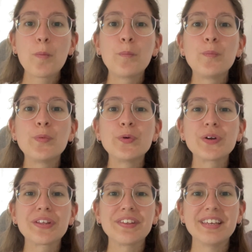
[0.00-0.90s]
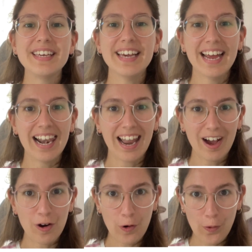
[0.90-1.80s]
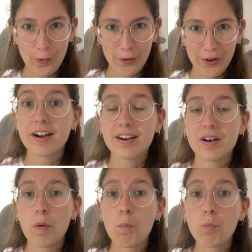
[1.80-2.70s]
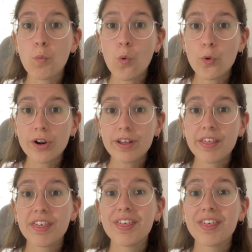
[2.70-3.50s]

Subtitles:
Murciélago. Murciélago.